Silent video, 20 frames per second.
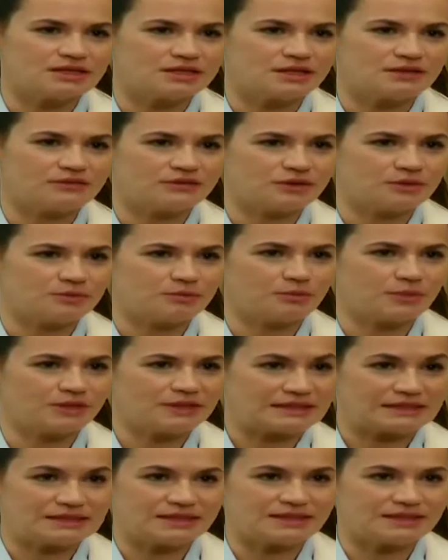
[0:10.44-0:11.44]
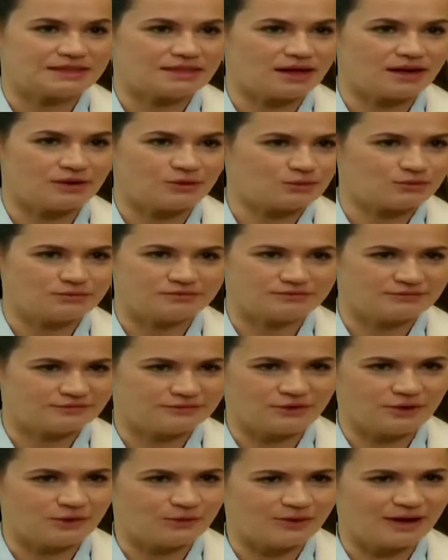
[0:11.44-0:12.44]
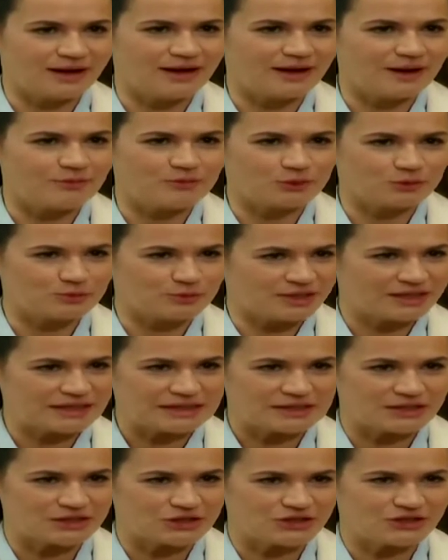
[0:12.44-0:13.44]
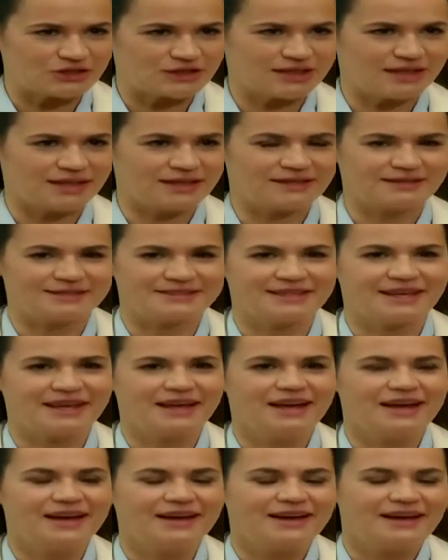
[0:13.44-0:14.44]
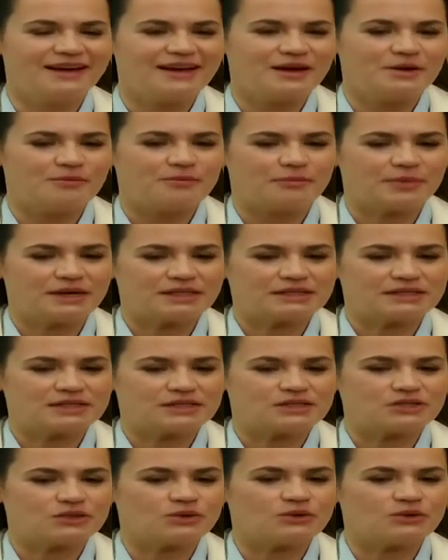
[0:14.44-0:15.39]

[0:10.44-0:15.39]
opposition leader Svetlana Tikhanovskaya. According to sources, the video conference